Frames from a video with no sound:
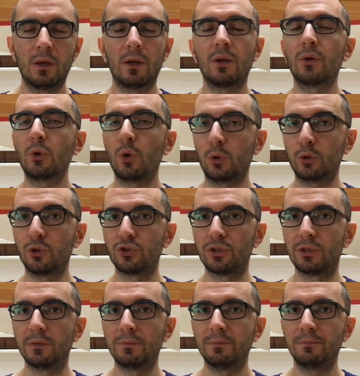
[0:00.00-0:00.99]
Conclusion.
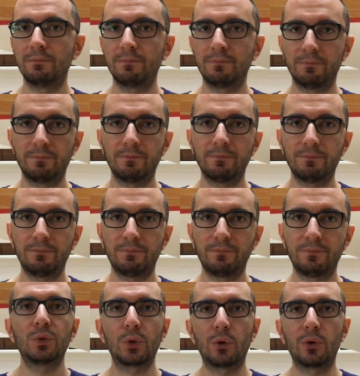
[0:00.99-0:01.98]

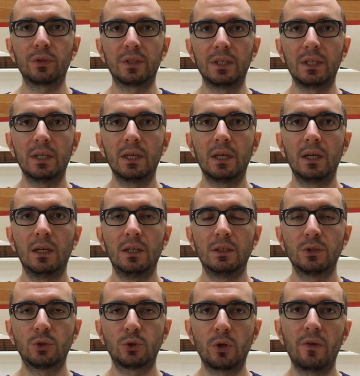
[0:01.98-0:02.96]
Currently,
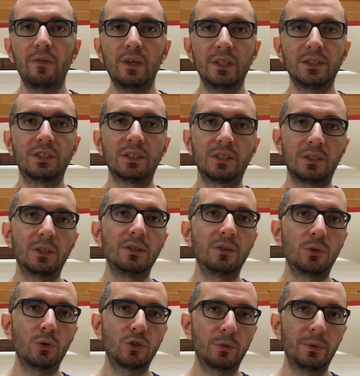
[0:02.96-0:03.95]
serverless is in
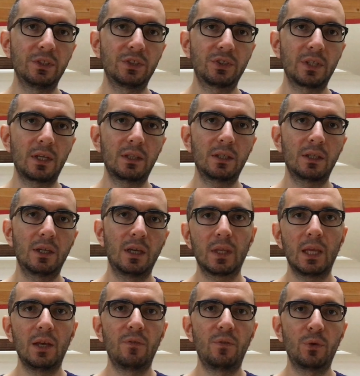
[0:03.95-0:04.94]
usable state
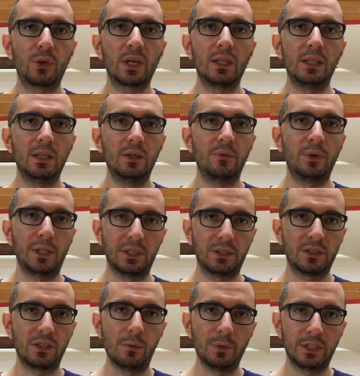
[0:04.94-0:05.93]
if you can live with
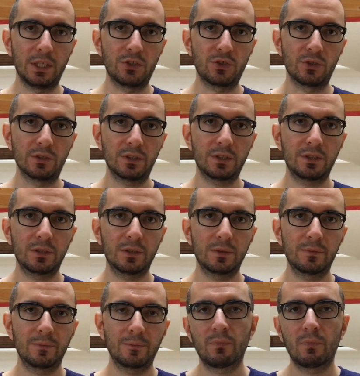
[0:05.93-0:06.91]
its limitations.
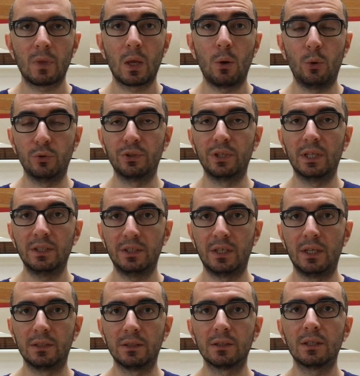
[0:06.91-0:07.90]
On the other
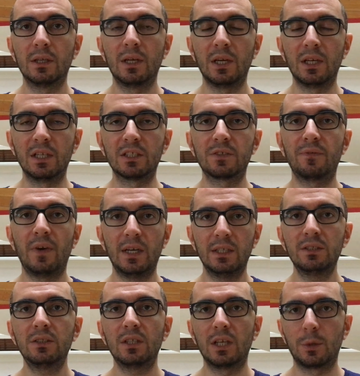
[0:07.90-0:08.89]
hand, it is
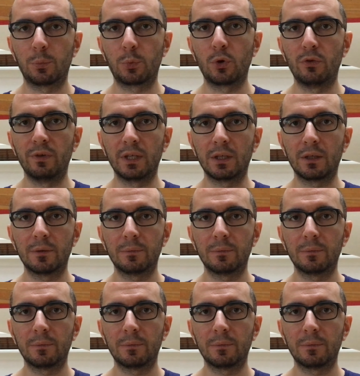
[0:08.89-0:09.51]
fast improving.